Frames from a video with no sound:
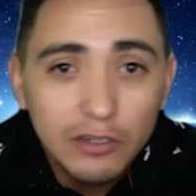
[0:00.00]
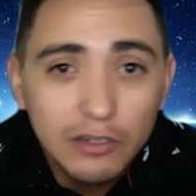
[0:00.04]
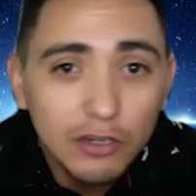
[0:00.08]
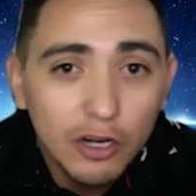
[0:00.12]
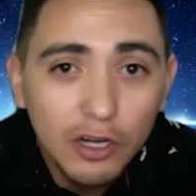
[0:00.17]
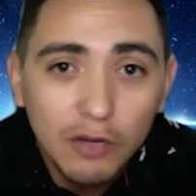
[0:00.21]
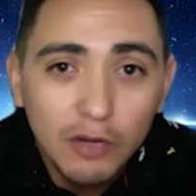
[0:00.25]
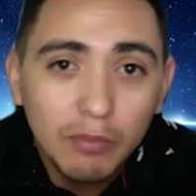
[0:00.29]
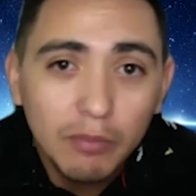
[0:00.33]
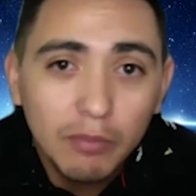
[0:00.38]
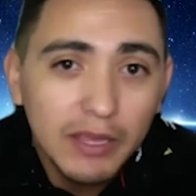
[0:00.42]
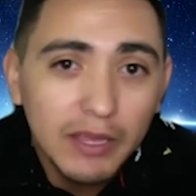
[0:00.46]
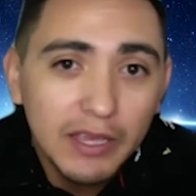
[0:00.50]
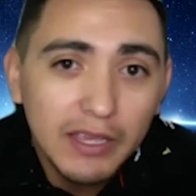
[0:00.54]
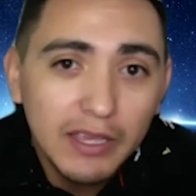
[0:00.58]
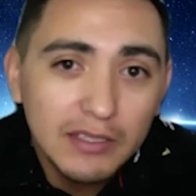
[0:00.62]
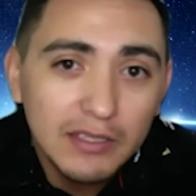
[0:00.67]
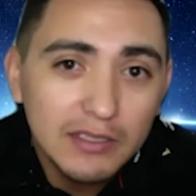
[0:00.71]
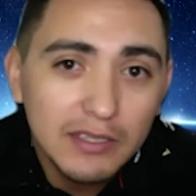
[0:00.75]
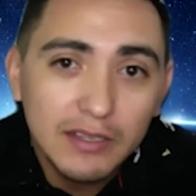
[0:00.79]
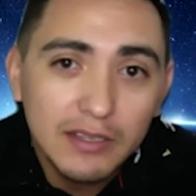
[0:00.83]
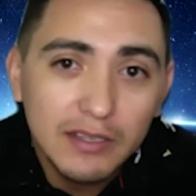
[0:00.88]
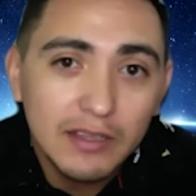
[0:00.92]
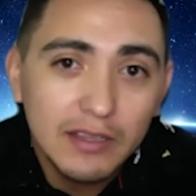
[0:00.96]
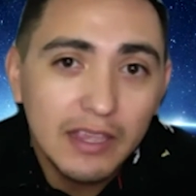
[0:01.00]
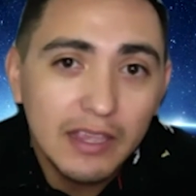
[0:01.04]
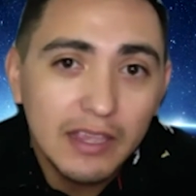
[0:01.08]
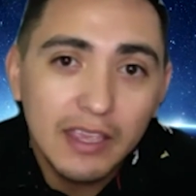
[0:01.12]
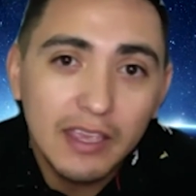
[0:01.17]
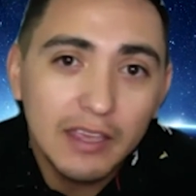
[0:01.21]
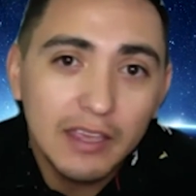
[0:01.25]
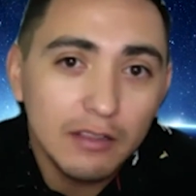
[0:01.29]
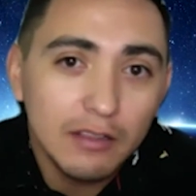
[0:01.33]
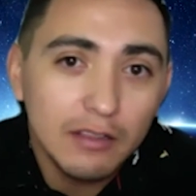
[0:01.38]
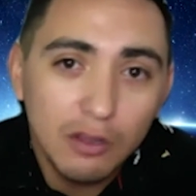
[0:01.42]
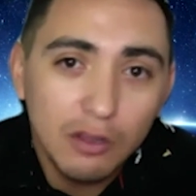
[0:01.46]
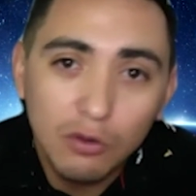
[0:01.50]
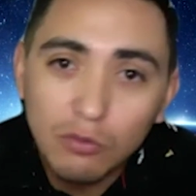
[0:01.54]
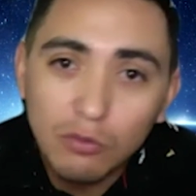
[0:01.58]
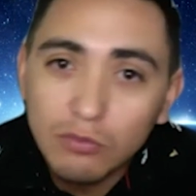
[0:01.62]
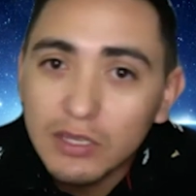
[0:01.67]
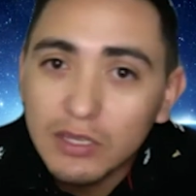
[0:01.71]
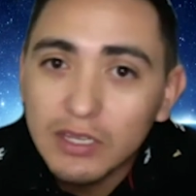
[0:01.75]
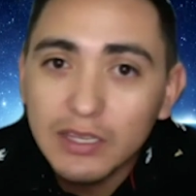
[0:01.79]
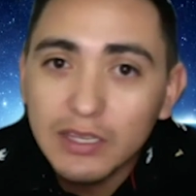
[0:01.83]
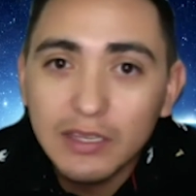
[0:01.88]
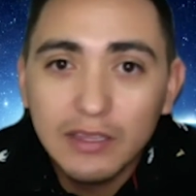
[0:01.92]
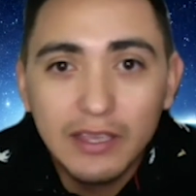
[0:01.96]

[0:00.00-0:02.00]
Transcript: dark place and they get lonely,